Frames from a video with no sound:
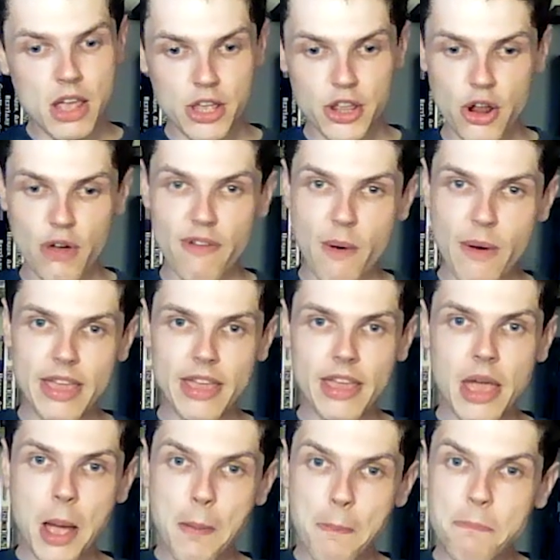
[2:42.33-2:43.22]
you know,
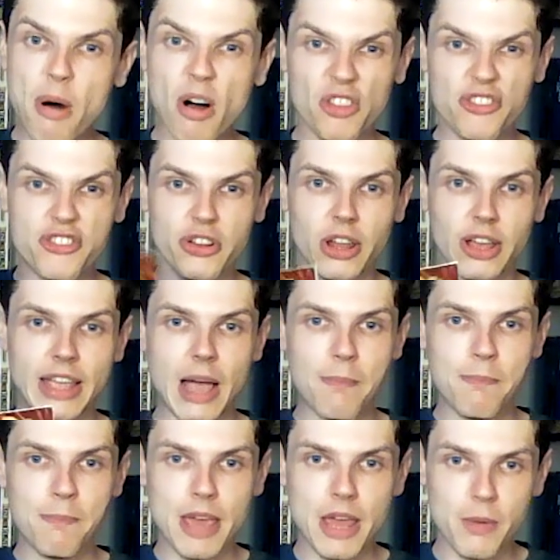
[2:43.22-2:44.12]
very modular
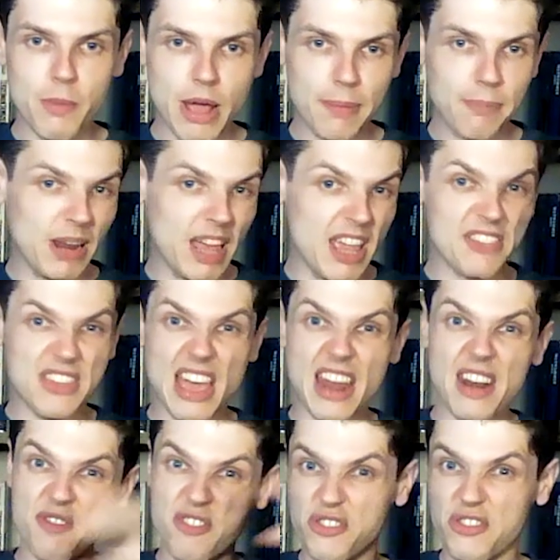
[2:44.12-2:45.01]
campaign where players
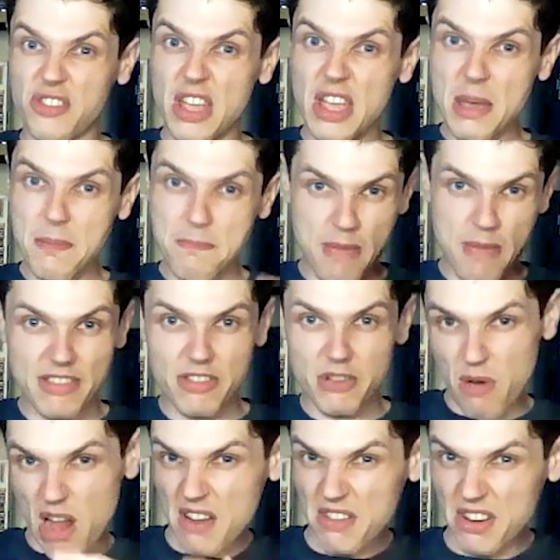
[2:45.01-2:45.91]
kind of just mess
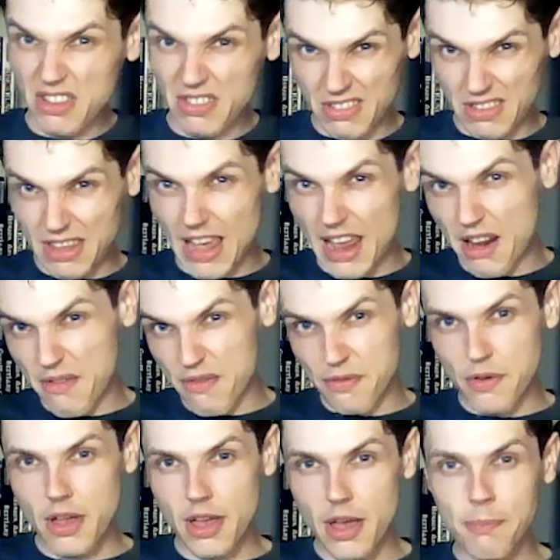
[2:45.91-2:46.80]
around and kind
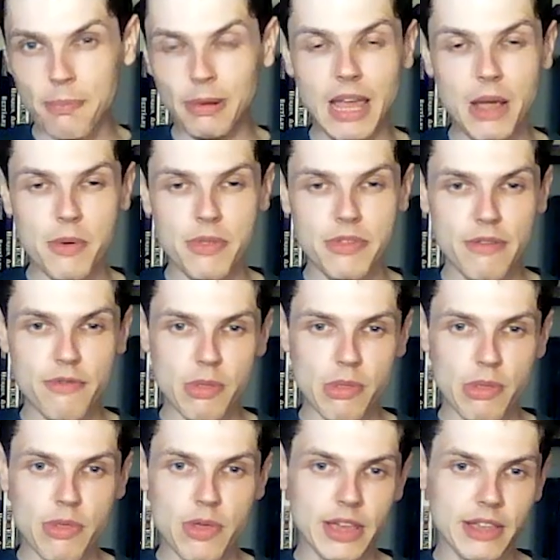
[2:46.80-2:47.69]
of play with
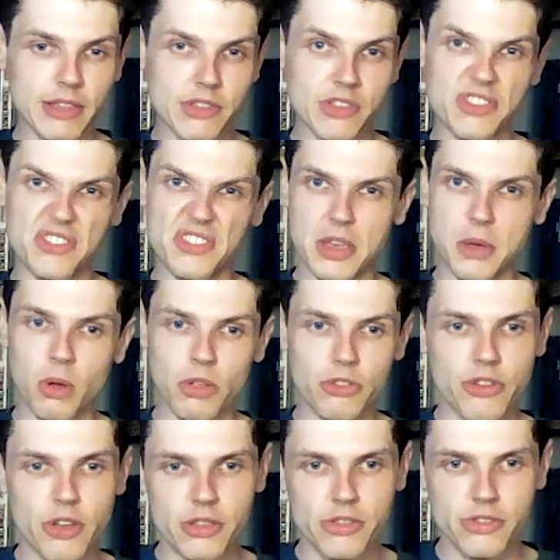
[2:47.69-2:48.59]
different things and see
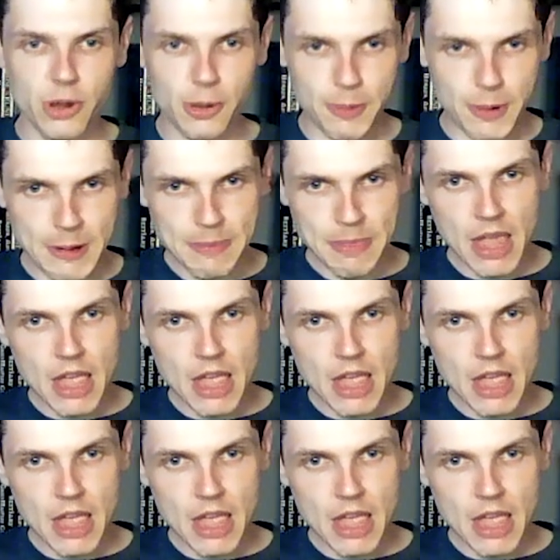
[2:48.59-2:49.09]
what turns up.